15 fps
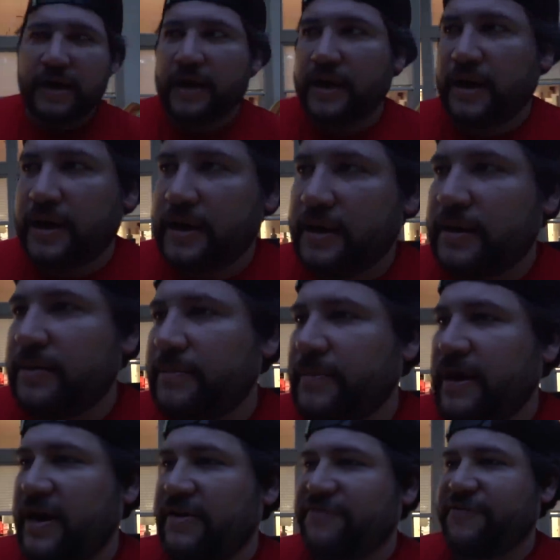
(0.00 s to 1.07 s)
Um,
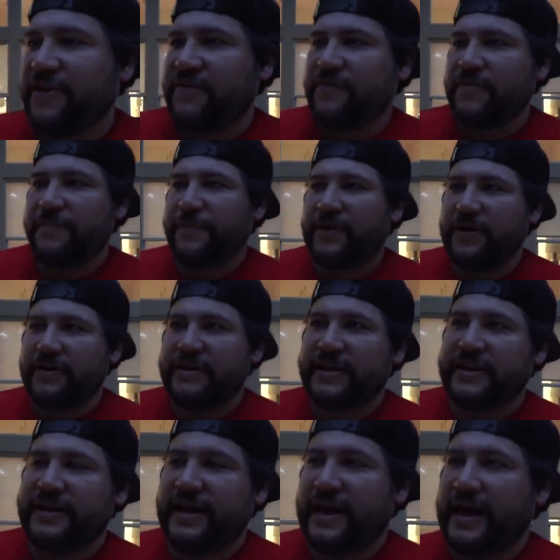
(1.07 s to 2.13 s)
my favorite part of the
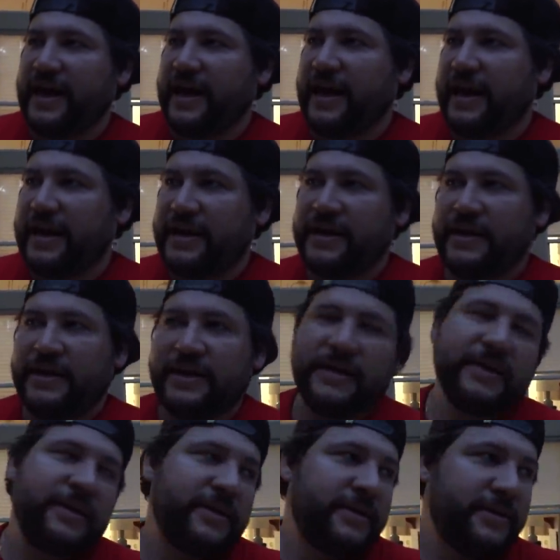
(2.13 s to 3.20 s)
day
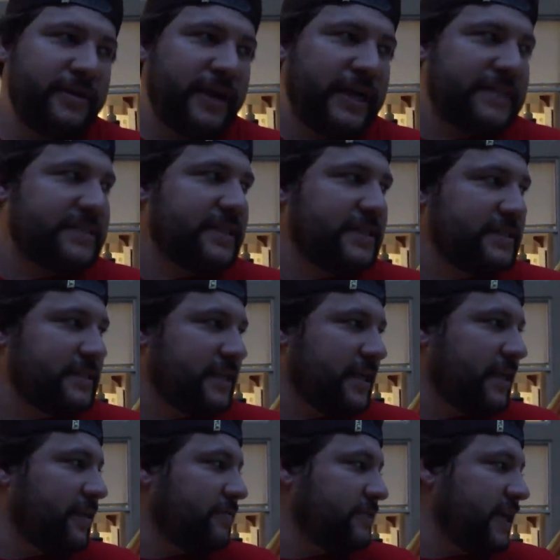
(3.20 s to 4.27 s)
you guys didn't see
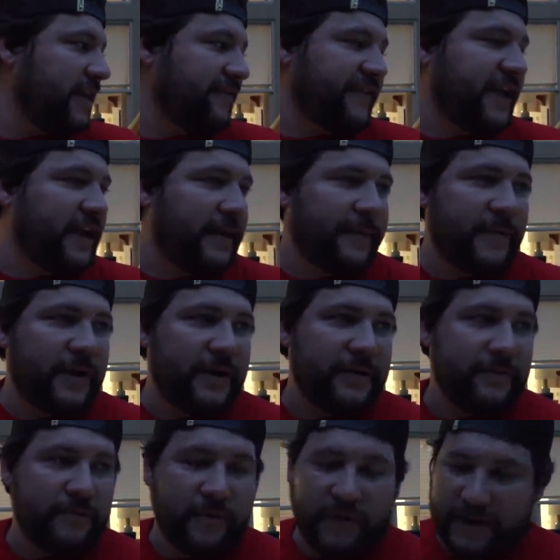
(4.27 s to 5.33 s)
it. It was off camera.
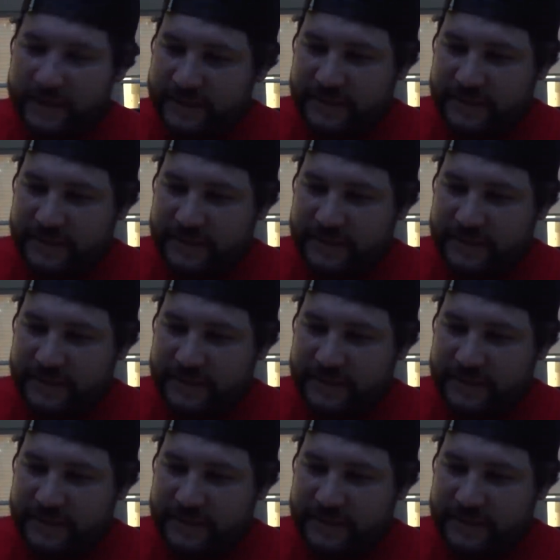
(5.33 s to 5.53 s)
Rory